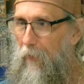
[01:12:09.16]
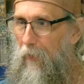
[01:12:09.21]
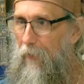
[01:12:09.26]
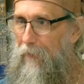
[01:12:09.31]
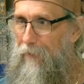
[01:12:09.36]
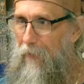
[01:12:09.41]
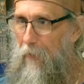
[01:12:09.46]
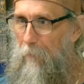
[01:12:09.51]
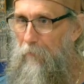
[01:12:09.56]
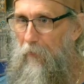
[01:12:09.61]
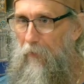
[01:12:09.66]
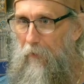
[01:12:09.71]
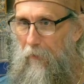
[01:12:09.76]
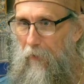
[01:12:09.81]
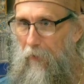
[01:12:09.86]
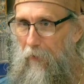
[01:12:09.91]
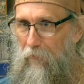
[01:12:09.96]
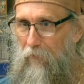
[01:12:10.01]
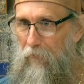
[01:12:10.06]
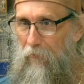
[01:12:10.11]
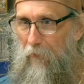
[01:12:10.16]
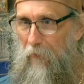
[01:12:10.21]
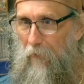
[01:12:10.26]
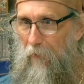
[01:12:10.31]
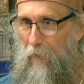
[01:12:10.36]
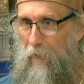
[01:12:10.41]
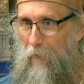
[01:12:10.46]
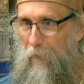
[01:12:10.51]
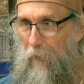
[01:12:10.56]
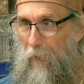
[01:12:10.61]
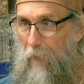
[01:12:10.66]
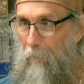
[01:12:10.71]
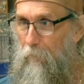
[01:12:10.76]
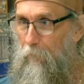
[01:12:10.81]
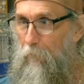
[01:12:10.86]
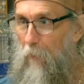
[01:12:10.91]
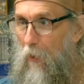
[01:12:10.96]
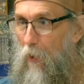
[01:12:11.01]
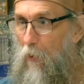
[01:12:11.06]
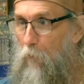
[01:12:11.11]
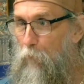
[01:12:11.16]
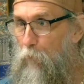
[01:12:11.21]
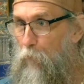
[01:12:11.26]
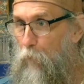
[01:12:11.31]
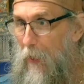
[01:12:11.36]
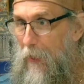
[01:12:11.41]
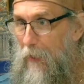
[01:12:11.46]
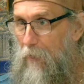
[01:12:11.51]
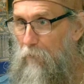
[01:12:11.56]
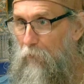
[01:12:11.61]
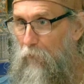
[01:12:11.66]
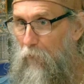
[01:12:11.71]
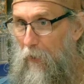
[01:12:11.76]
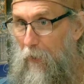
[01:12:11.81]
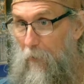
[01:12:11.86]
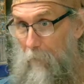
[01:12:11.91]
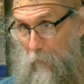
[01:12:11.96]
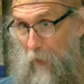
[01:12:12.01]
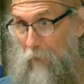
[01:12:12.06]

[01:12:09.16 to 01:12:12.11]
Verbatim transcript: attempting this, and afraid for him.